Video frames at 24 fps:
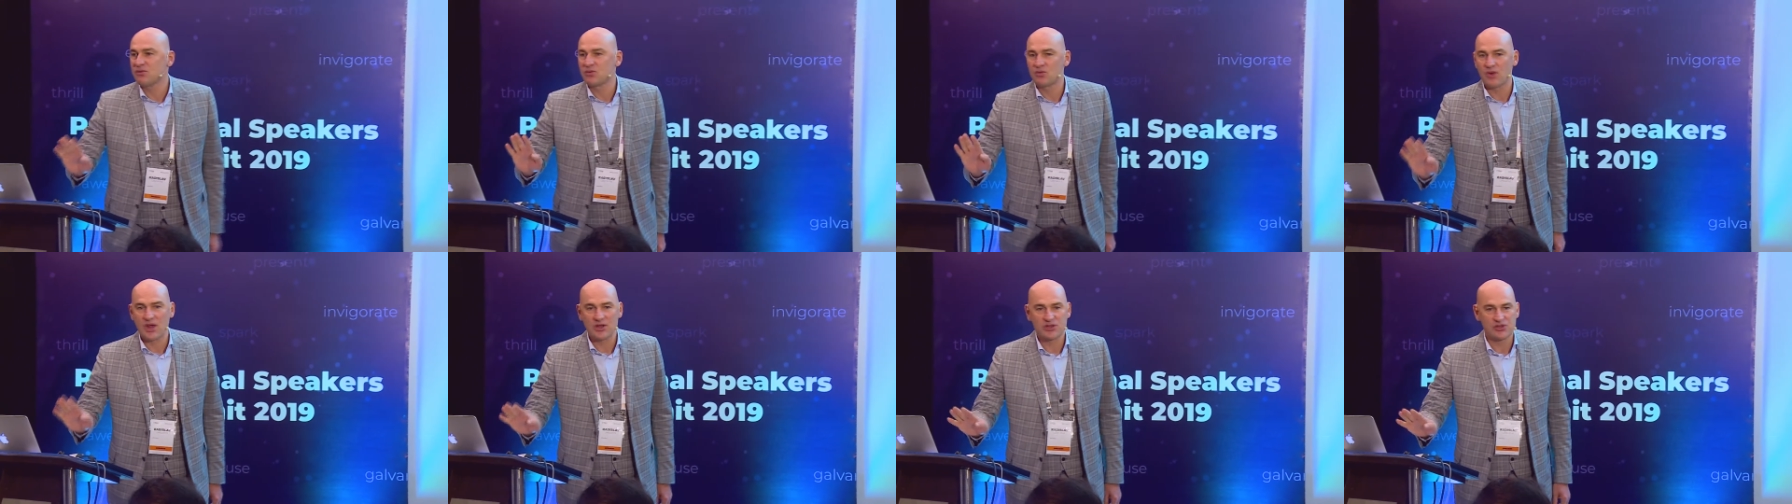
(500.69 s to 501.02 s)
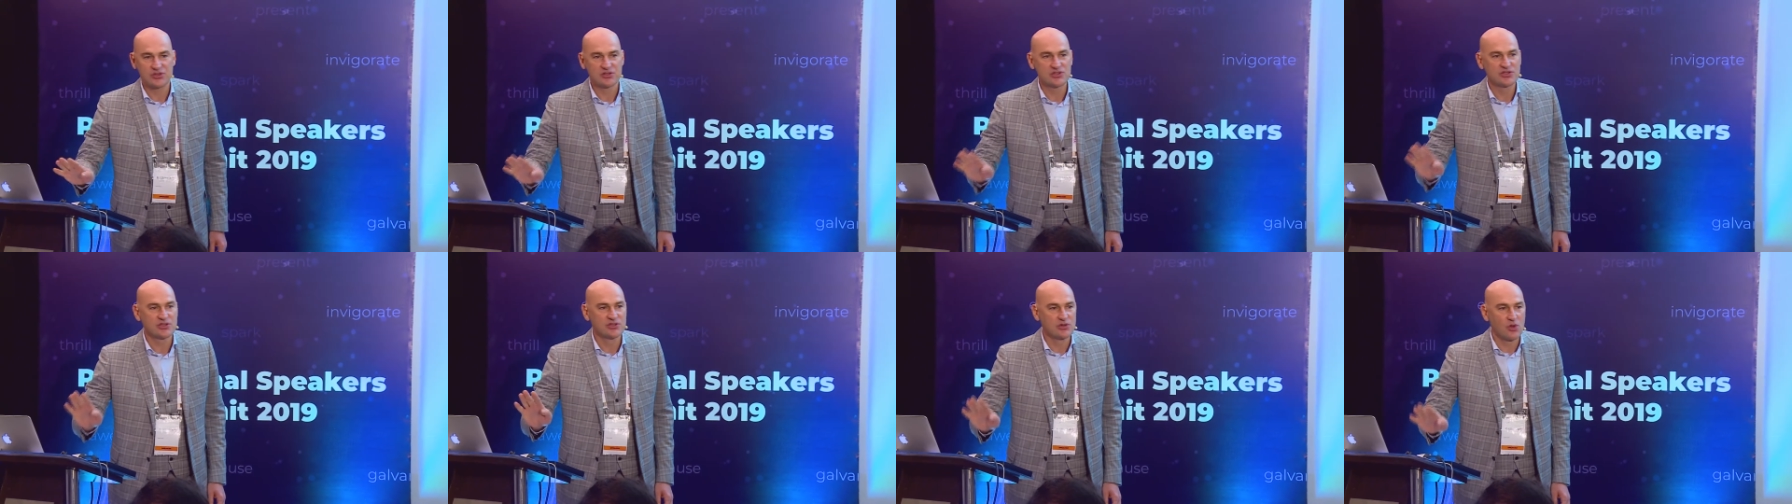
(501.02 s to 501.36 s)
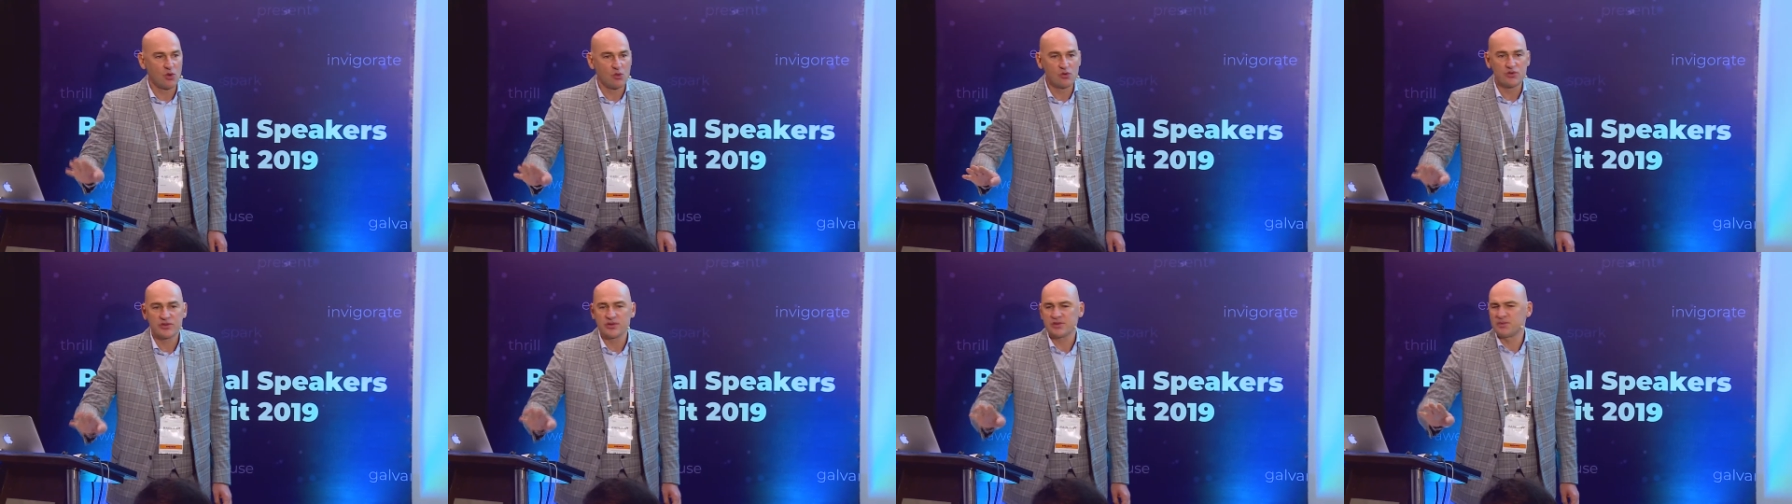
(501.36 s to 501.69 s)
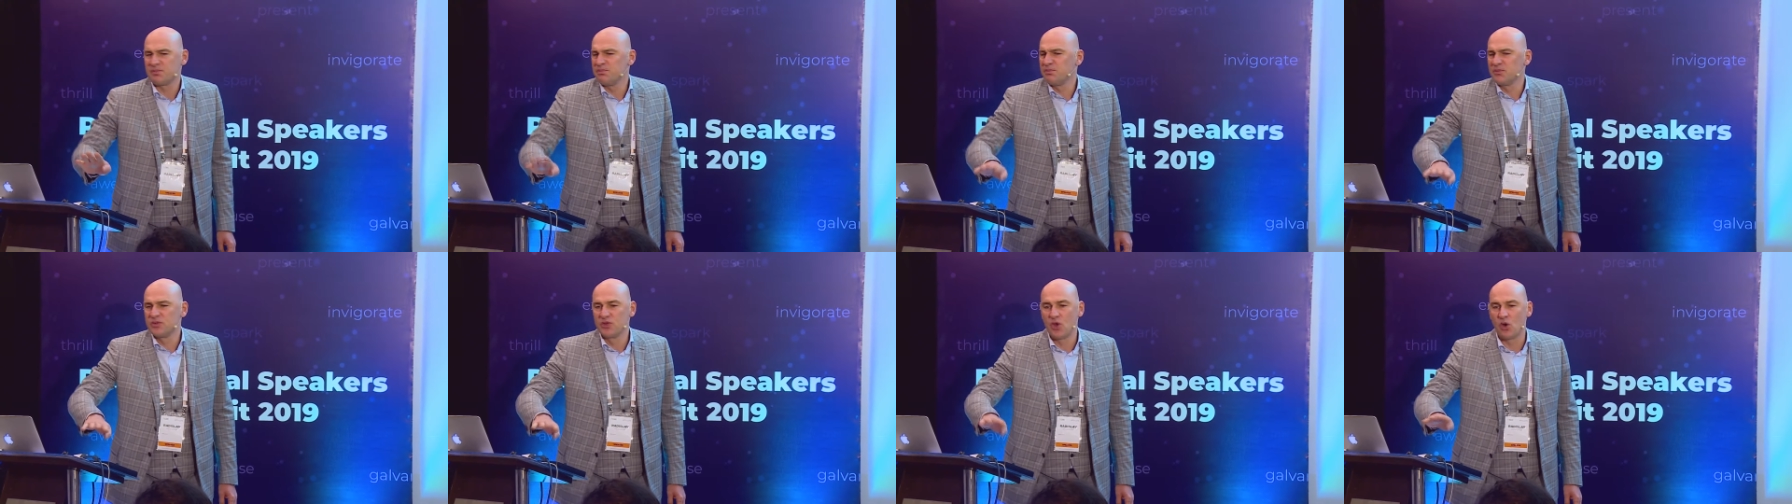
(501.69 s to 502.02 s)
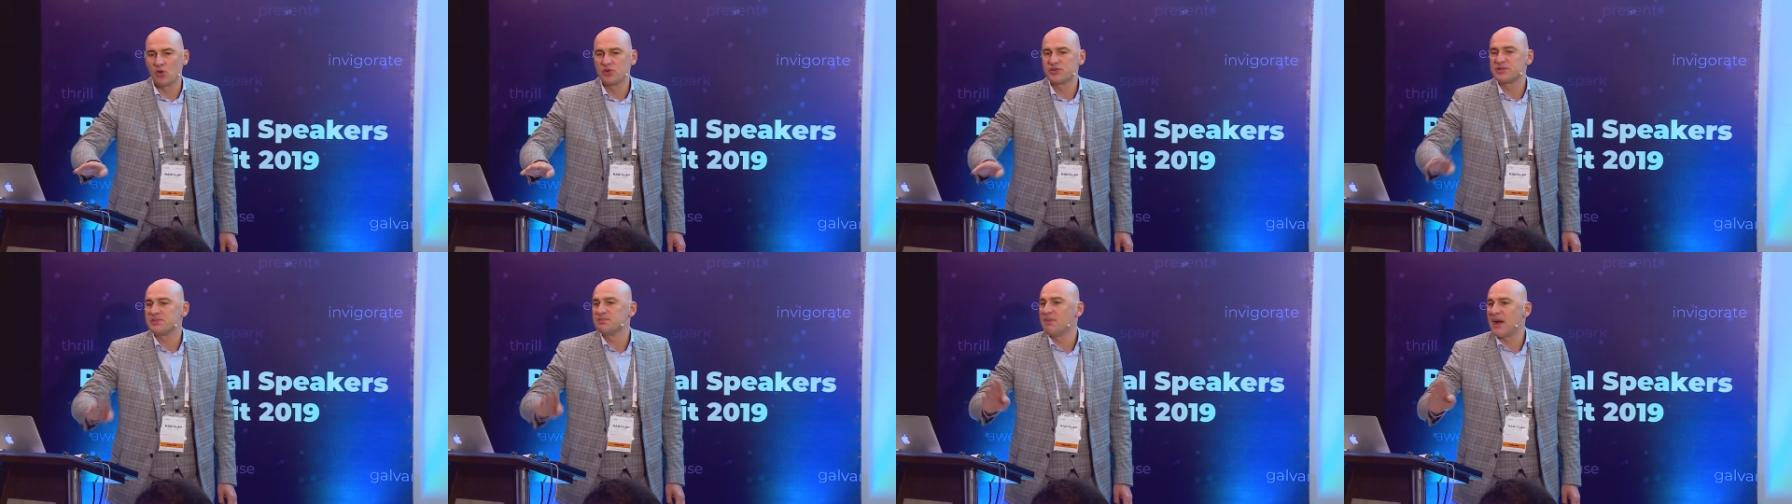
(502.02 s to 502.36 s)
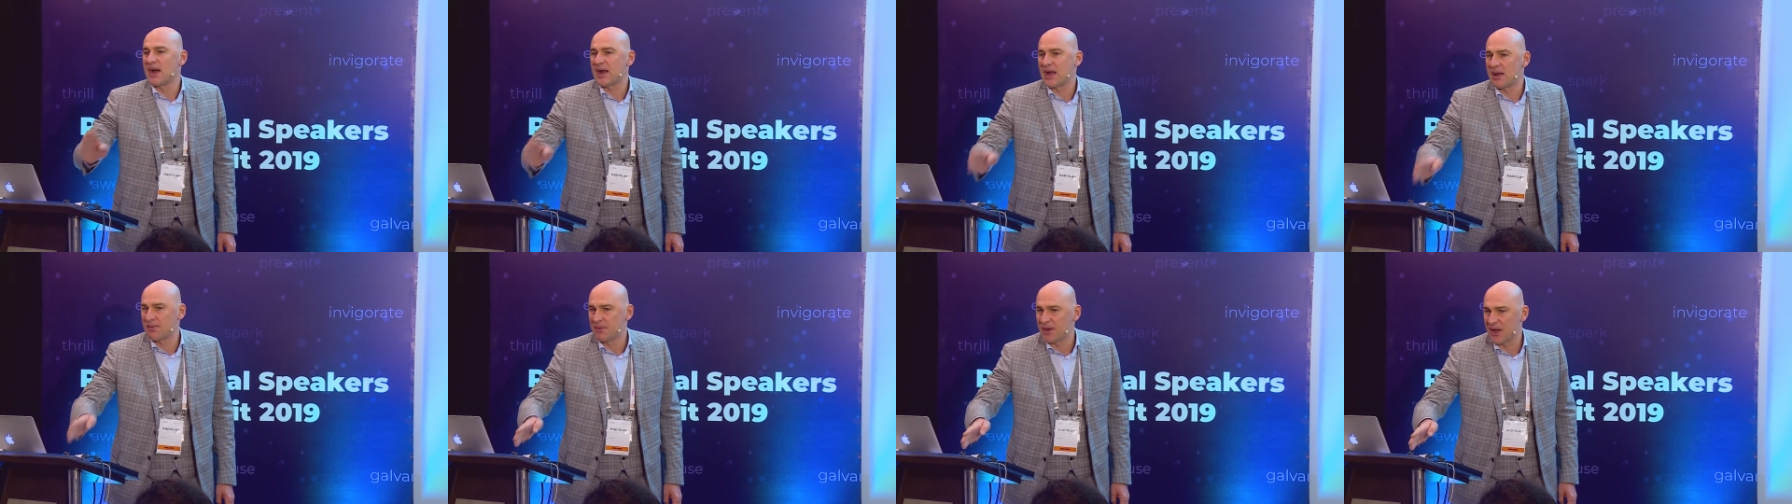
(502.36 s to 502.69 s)
Russians know knows
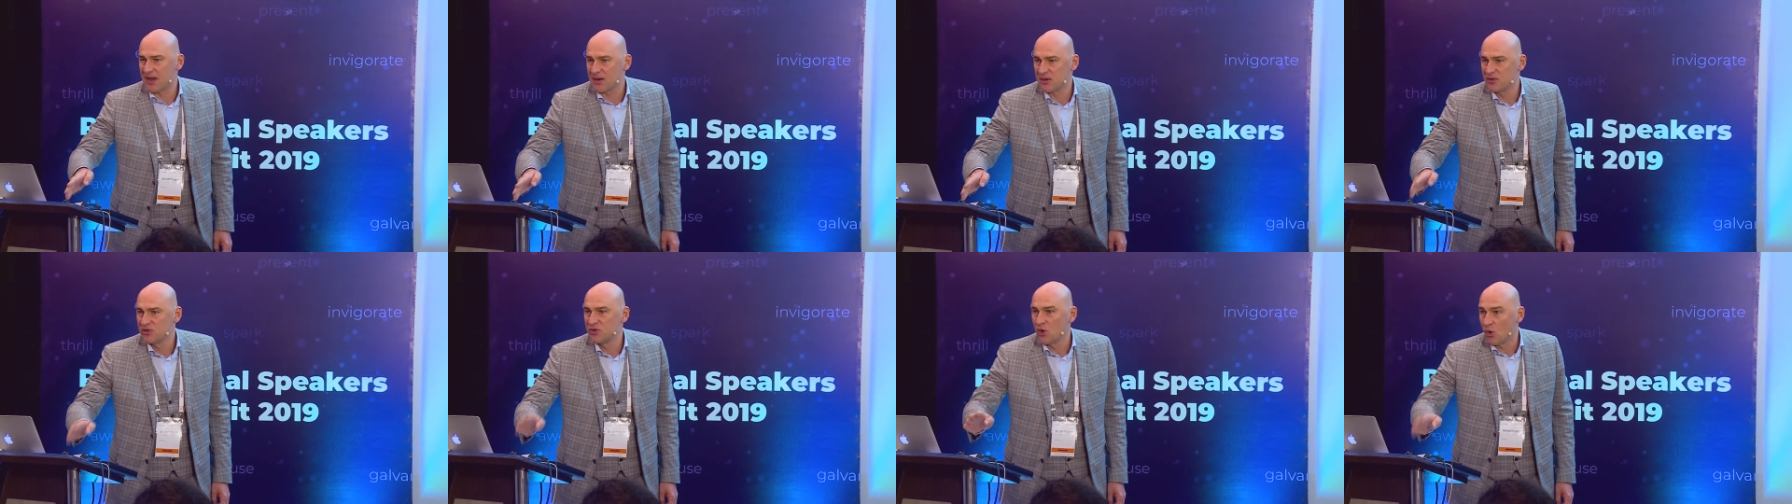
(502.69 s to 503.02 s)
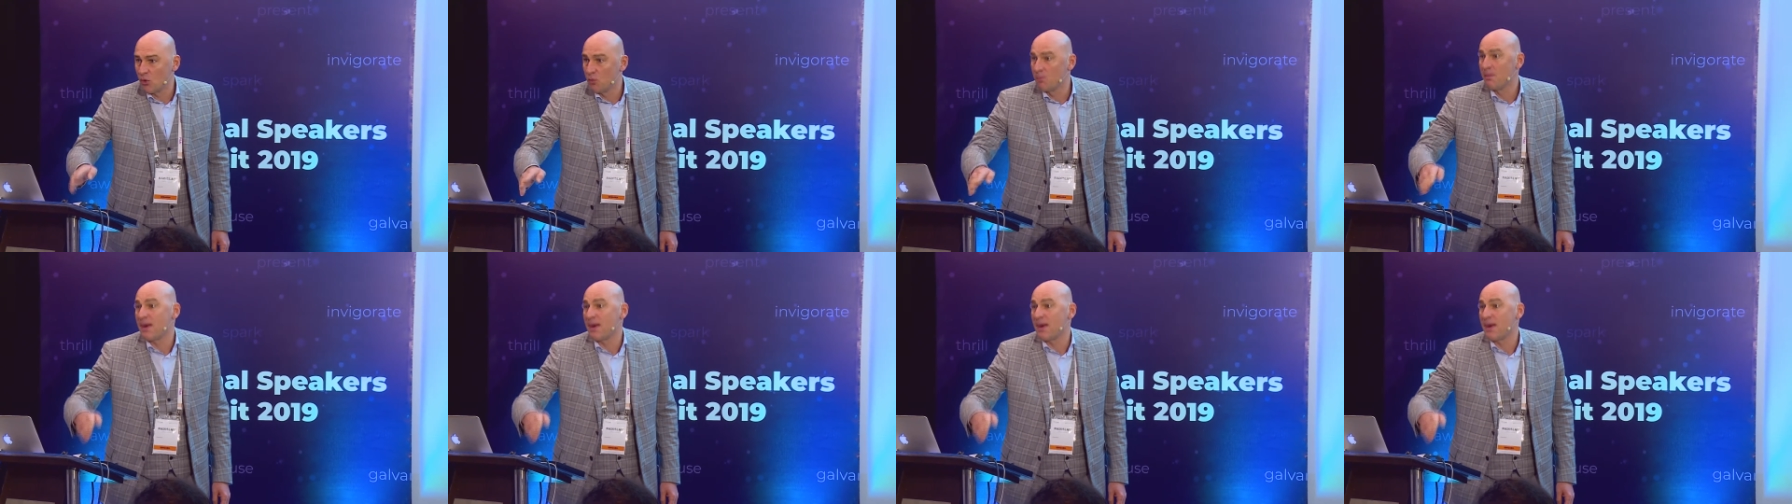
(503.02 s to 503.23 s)
Mahabharata,